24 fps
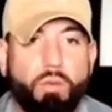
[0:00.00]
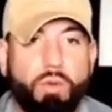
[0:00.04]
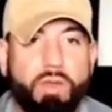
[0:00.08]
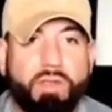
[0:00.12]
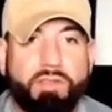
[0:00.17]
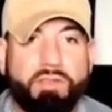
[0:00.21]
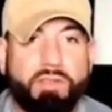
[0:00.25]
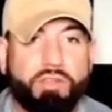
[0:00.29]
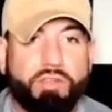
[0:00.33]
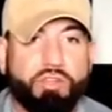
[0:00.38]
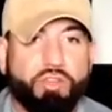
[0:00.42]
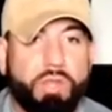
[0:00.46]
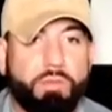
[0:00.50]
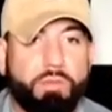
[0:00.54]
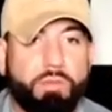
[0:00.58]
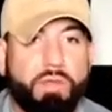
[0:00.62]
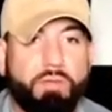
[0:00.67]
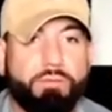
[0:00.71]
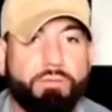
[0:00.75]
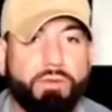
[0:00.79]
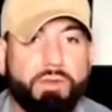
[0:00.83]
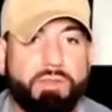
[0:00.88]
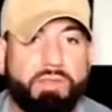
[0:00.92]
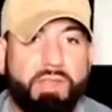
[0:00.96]
is a
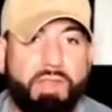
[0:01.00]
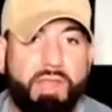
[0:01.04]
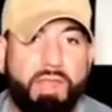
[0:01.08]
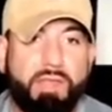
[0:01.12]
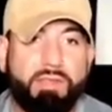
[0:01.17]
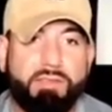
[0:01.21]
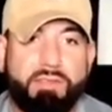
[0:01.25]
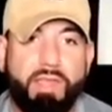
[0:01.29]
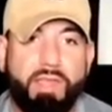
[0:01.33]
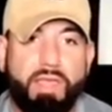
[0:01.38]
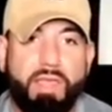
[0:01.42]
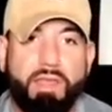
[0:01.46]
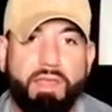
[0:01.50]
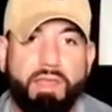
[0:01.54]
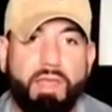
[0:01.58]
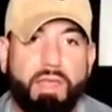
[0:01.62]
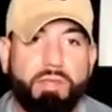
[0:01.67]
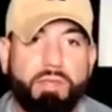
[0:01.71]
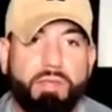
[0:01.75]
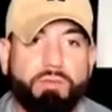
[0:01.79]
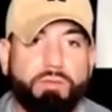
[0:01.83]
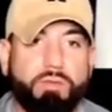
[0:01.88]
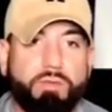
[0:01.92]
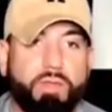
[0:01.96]
treatment for today's day and
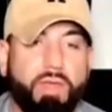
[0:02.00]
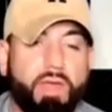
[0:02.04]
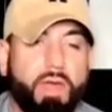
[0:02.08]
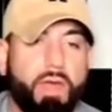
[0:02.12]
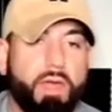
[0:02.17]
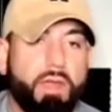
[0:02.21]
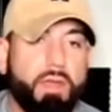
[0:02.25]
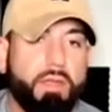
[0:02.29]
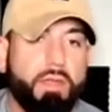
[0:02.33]
age for that?